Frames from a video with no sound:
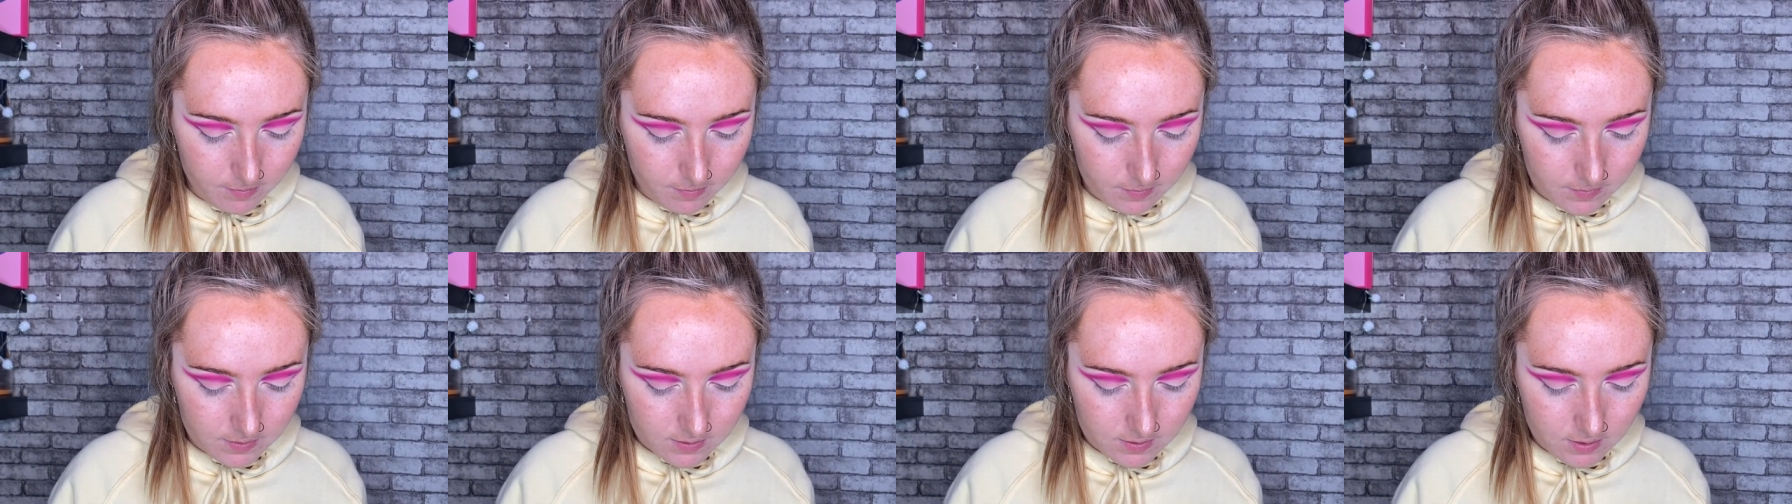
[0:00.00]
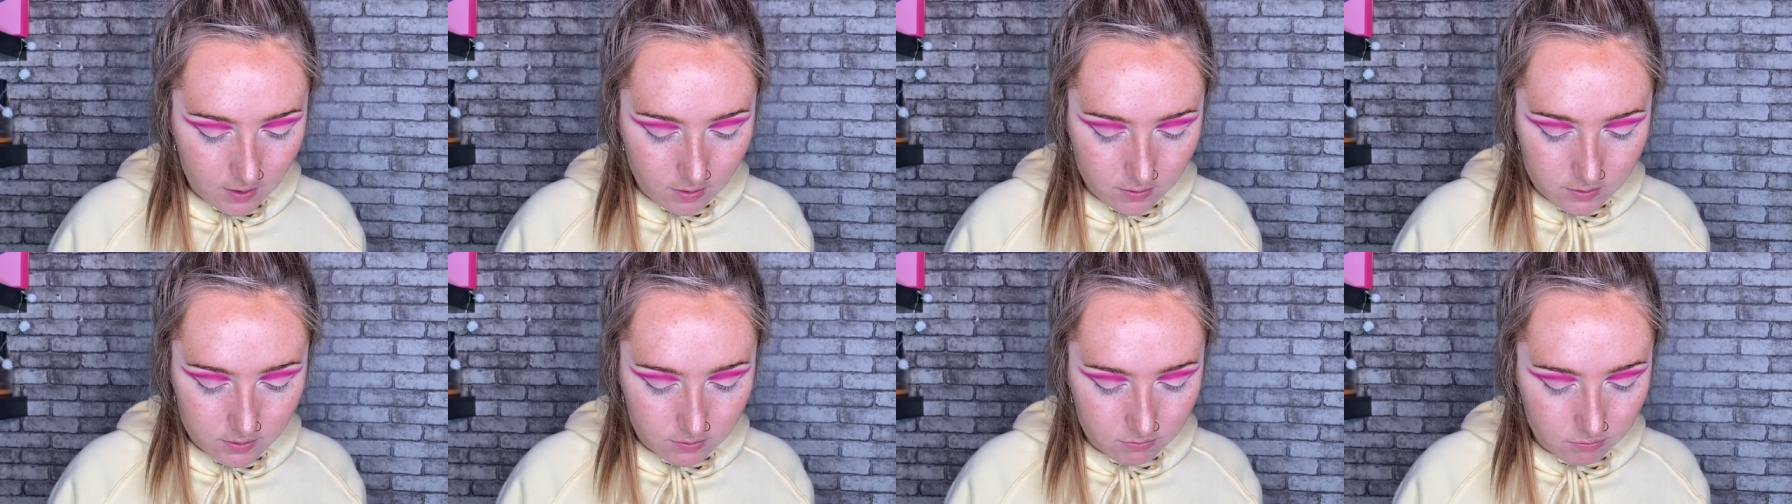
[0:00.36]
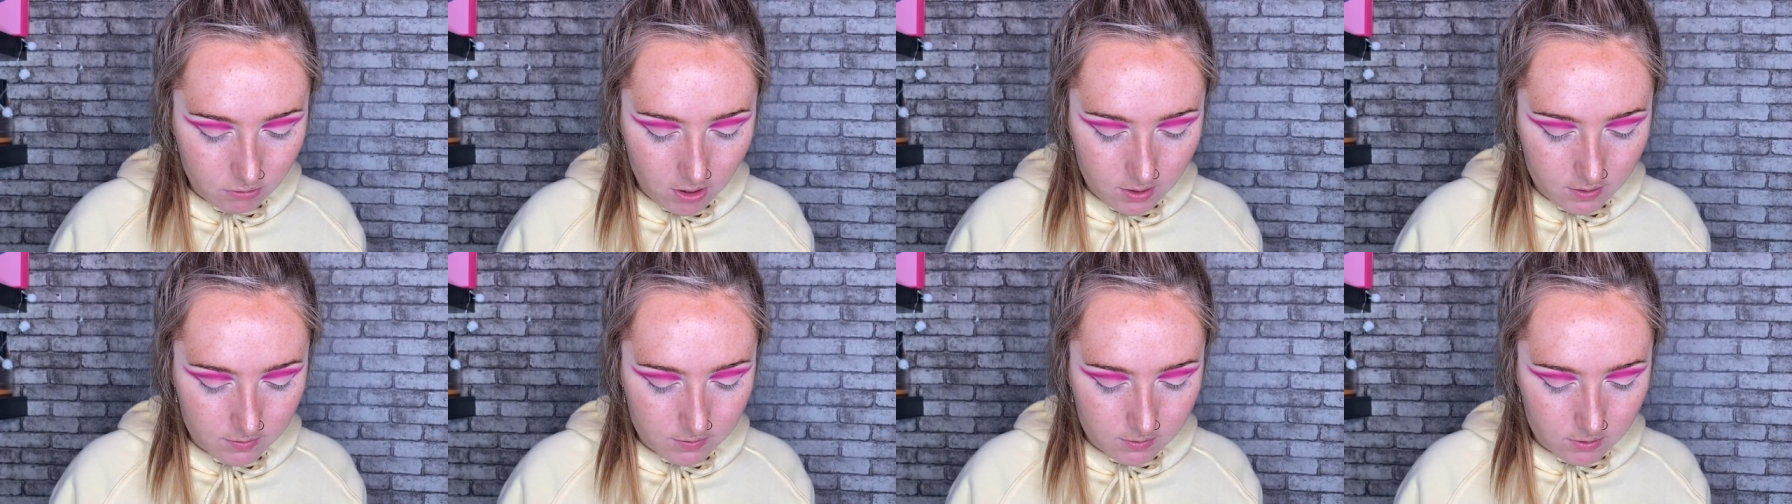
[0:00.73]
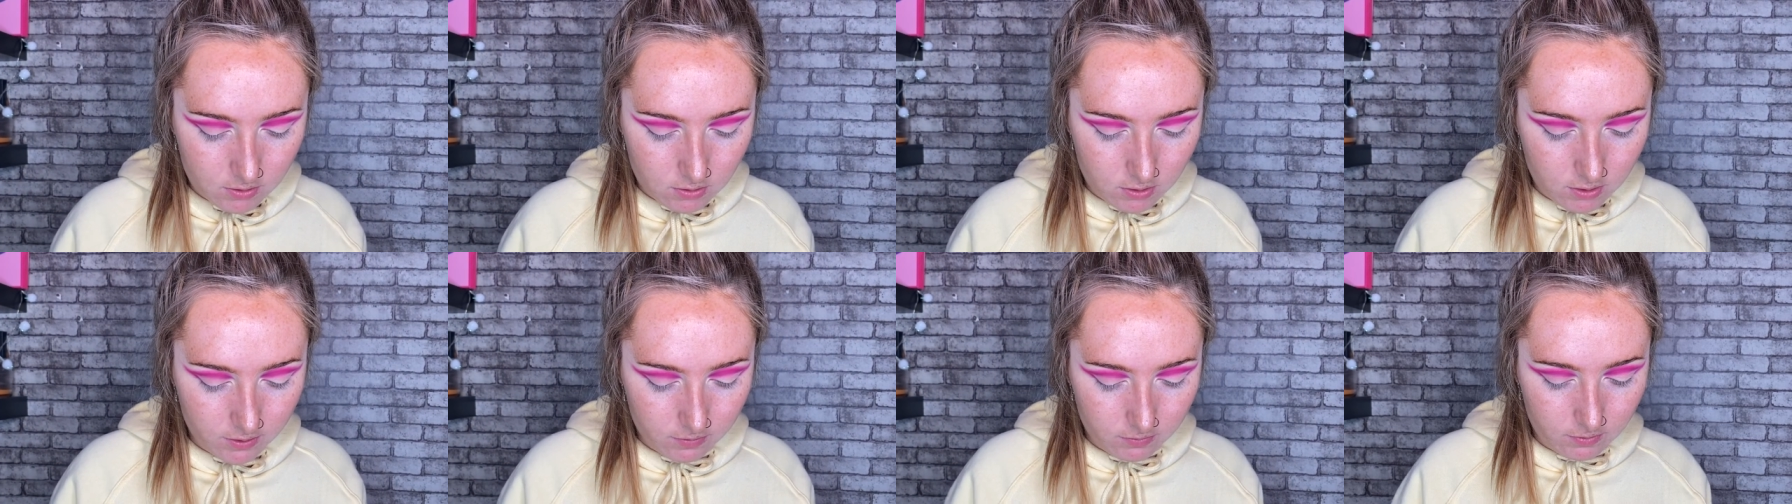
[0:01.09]
So sometimes
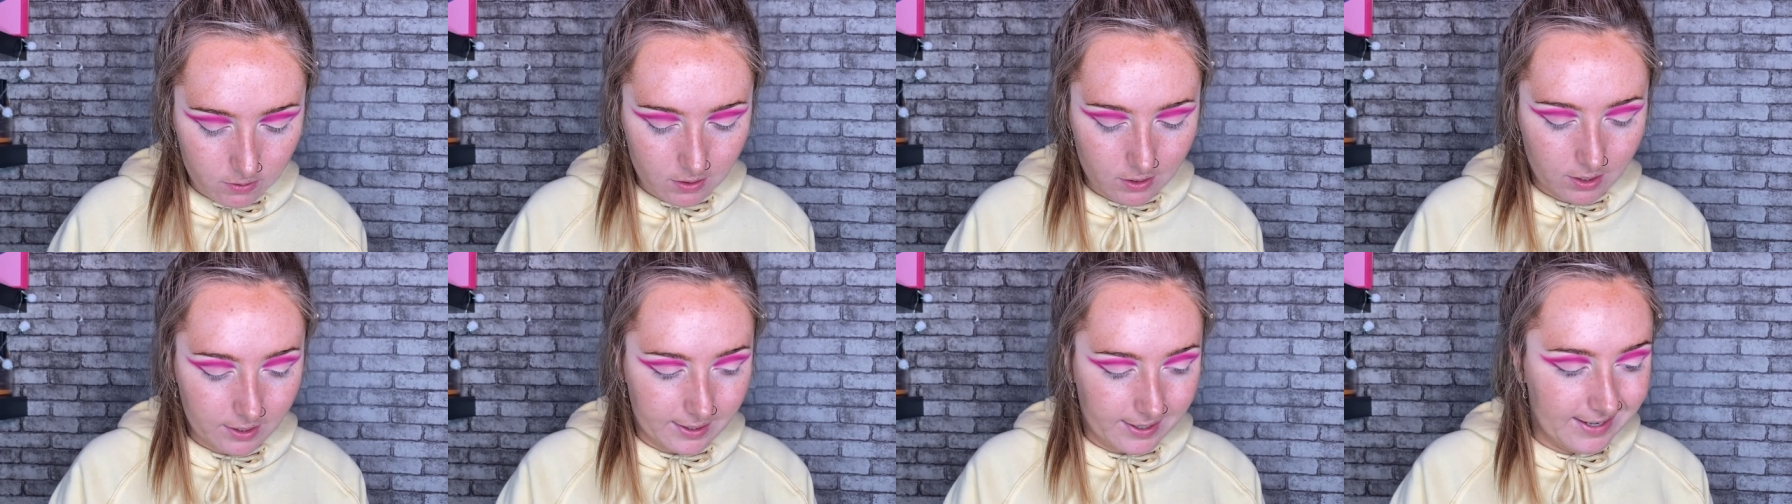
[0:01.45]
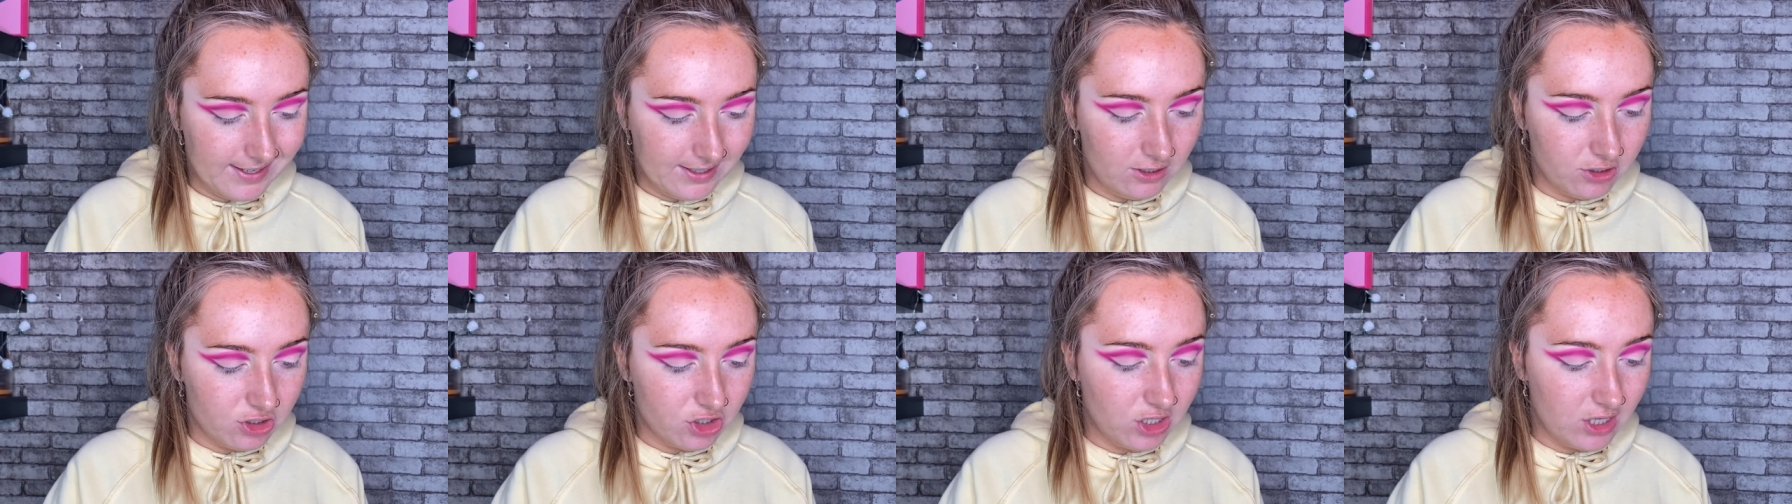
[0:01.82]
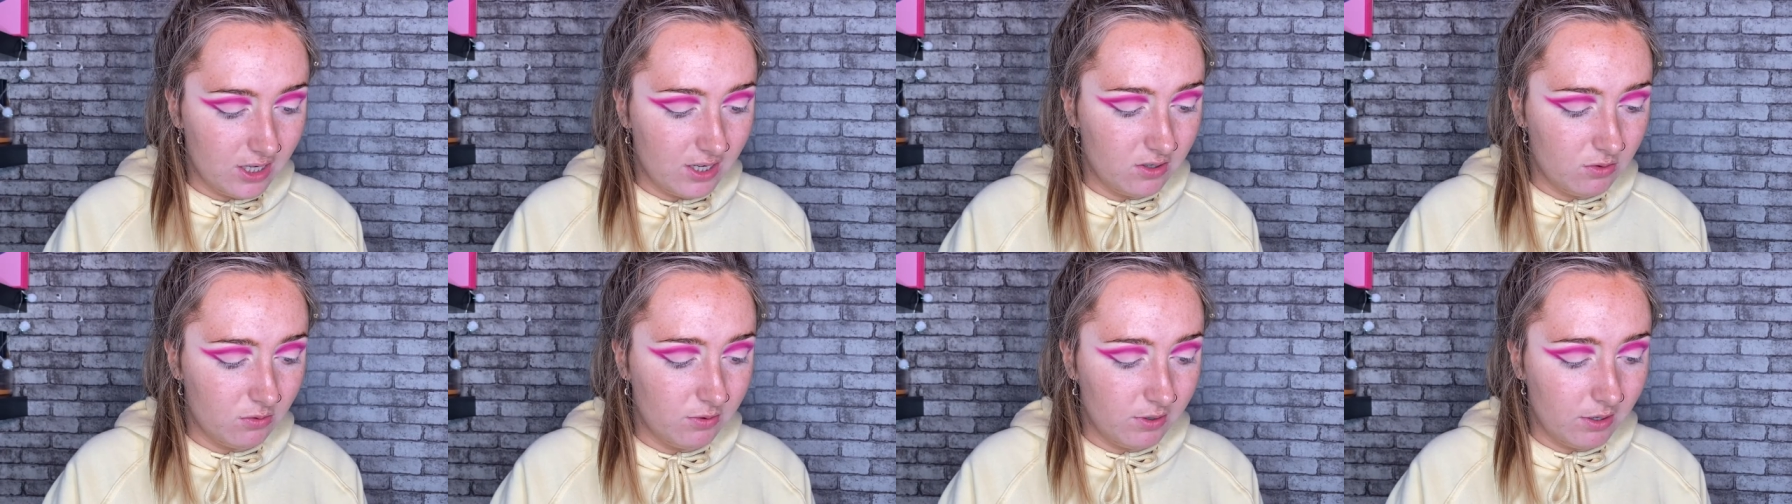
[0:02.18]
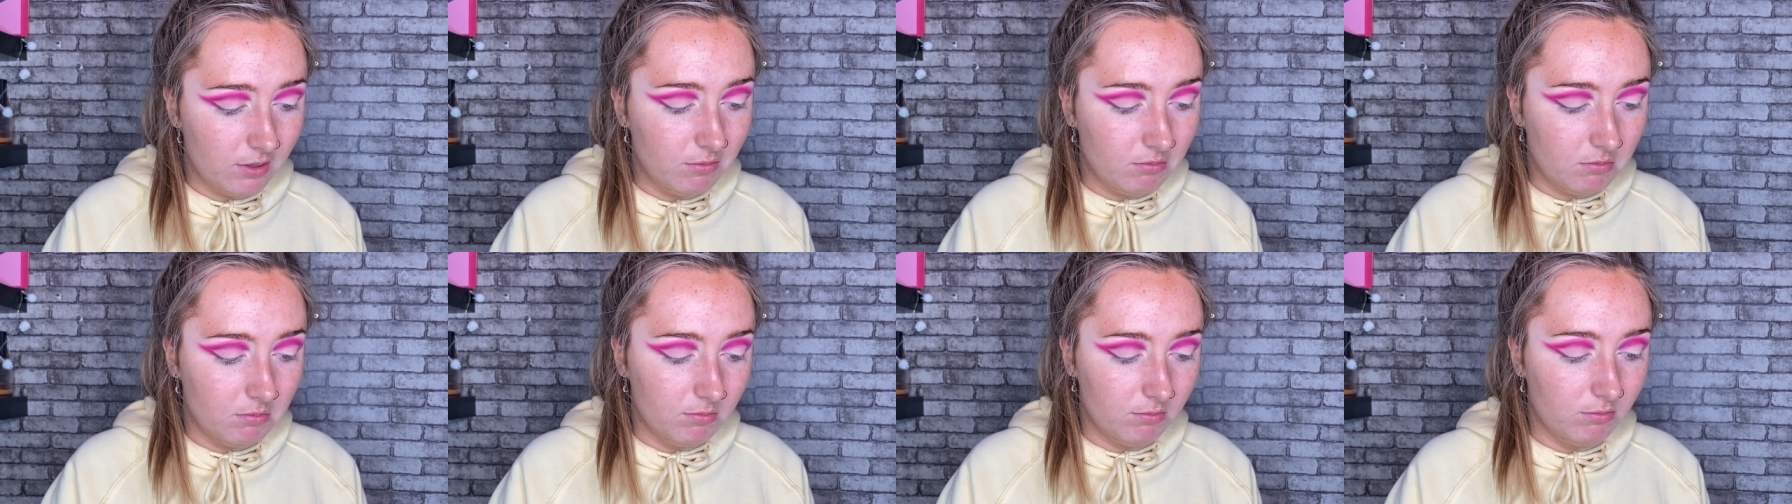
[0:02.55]
colors with like a little sheen to it